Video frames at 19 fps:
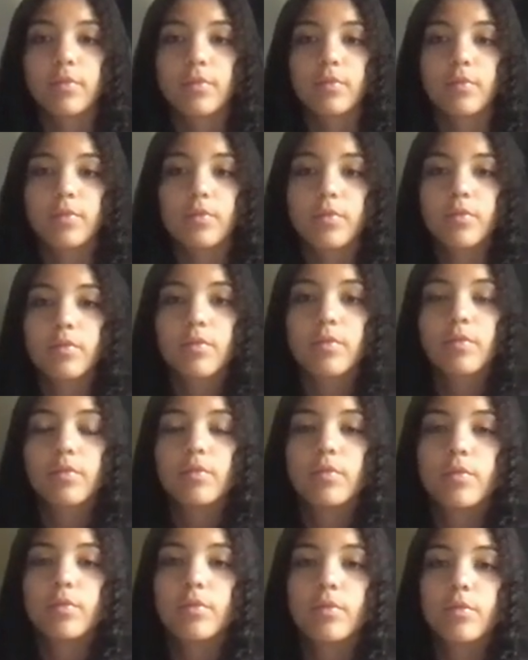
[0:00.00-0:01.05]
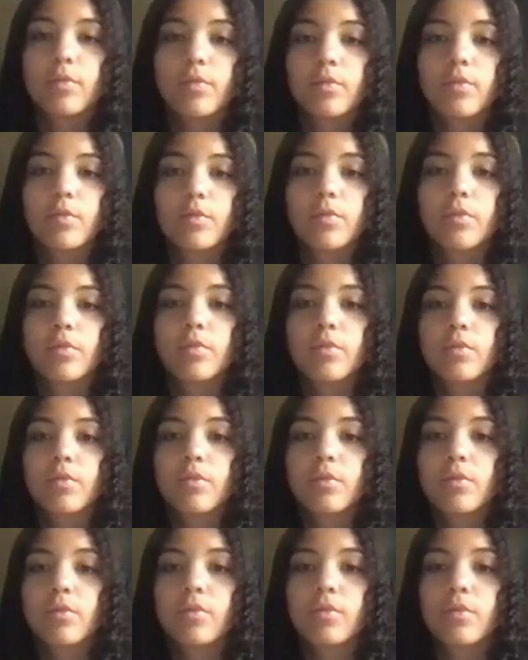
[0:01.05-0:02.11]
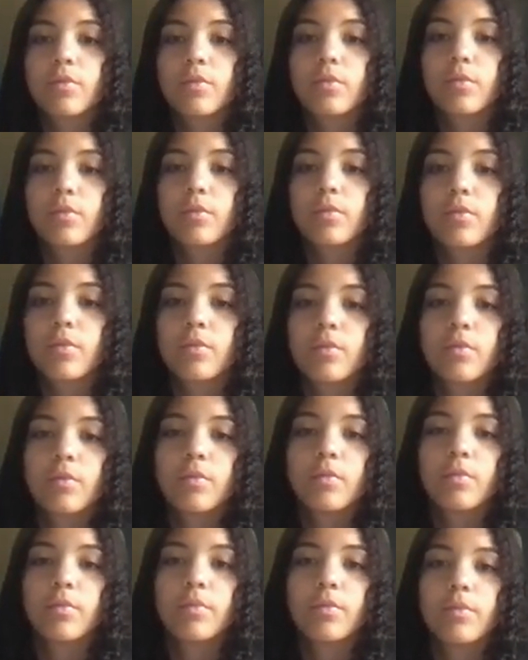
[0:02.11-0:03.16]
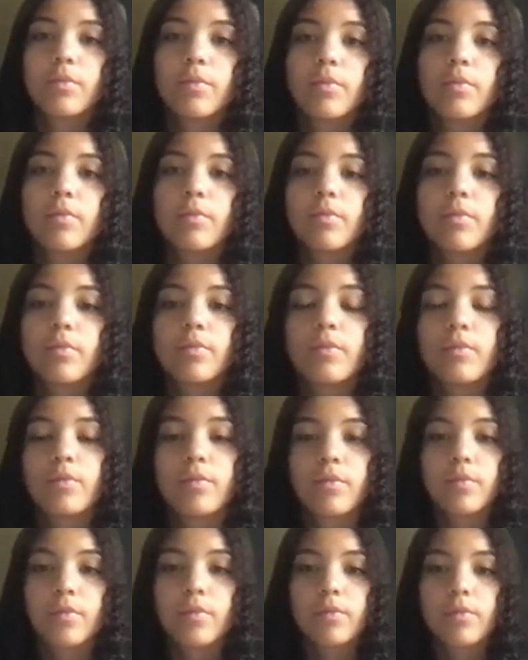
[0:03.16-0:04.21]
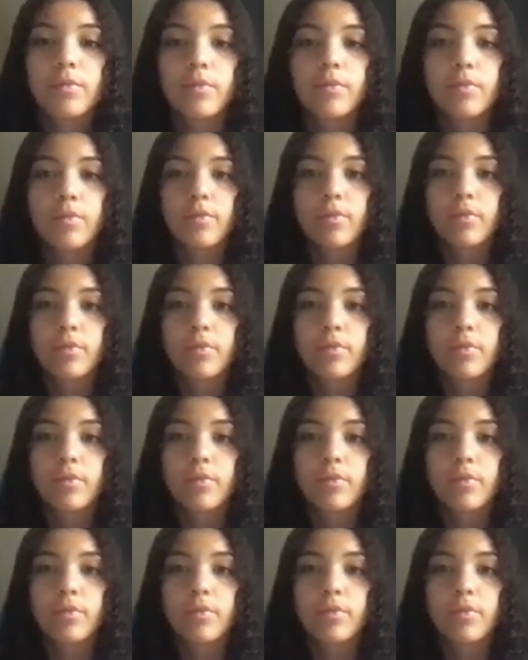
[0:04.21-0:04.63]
[no speech]